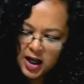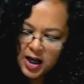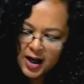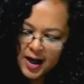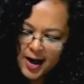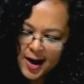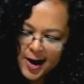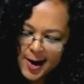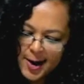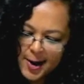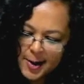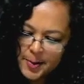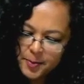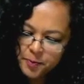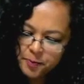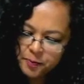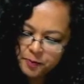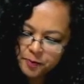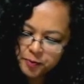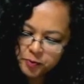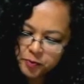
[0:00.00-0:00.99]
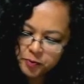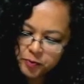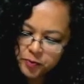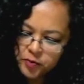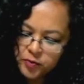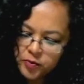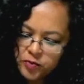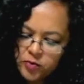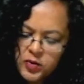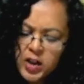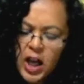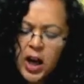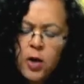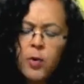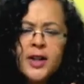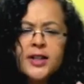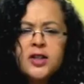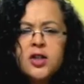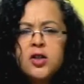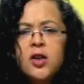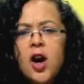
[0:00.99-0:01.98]
I
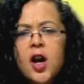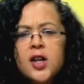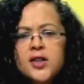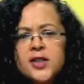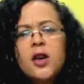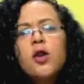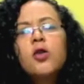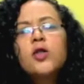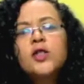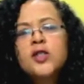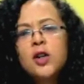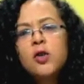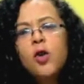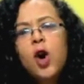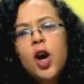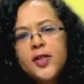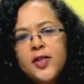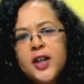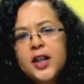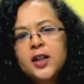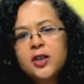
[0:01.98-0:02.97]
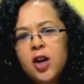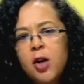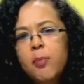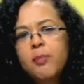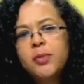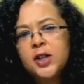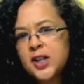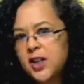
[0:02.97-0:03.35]
wanted to also, so on that topic,